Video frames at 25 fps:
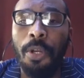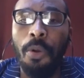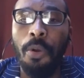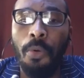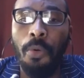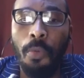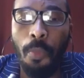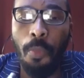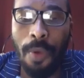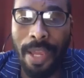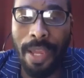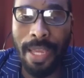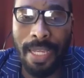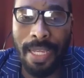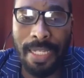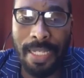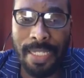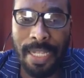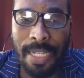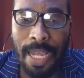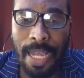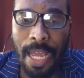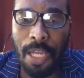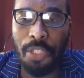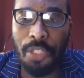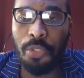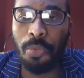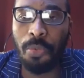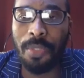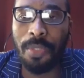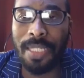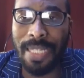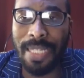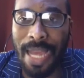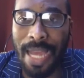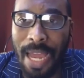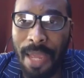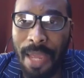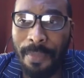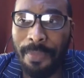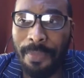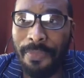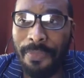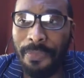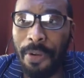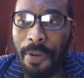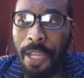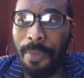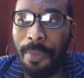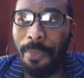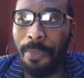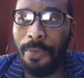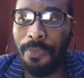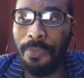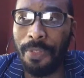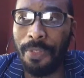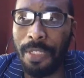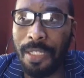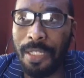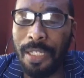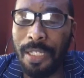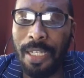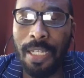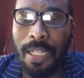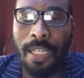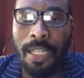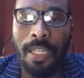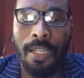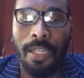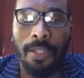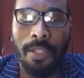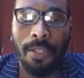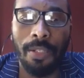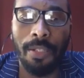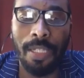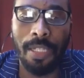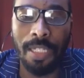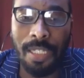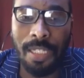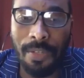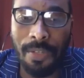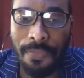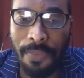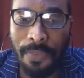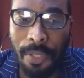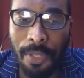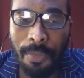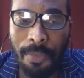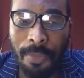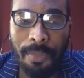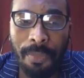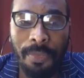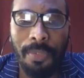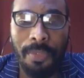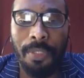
Where is the actual time frame of this film?